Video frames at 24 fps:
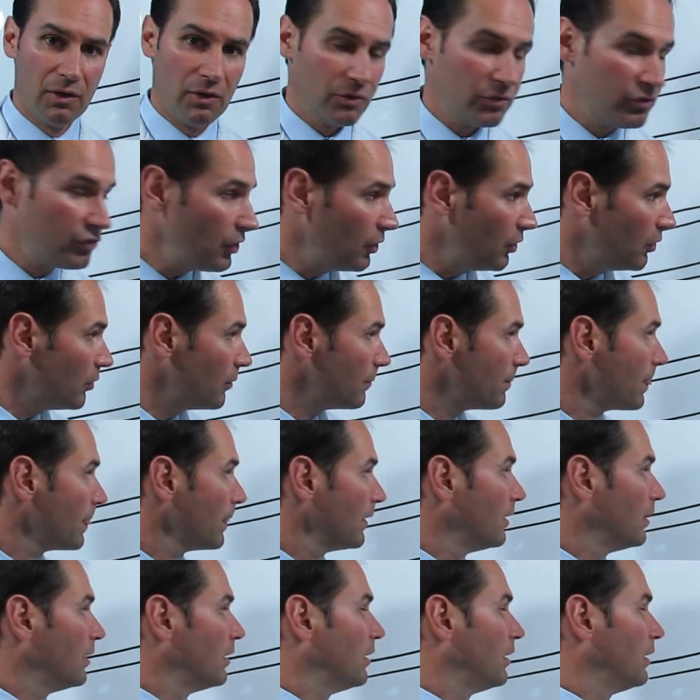So,
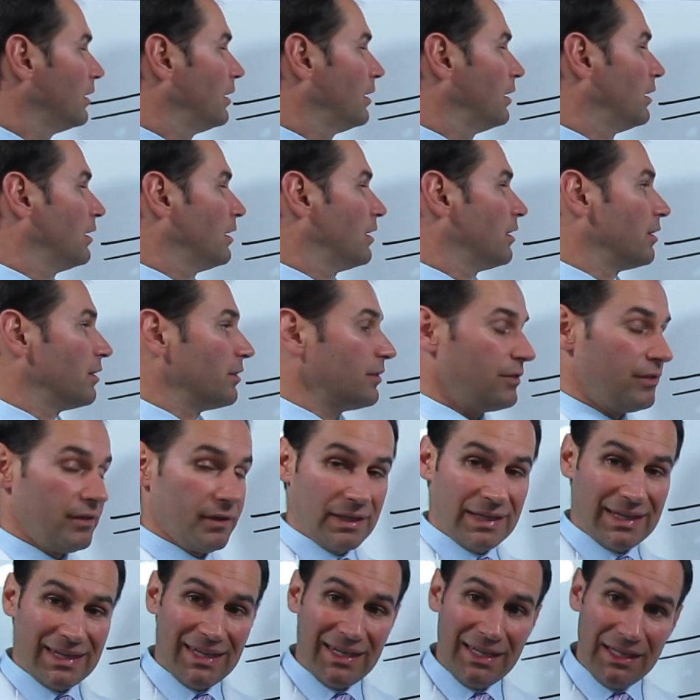the
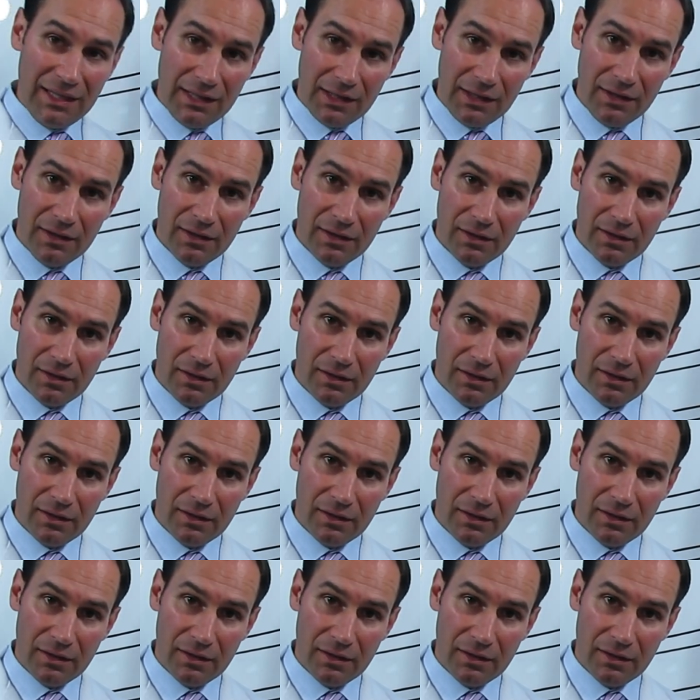key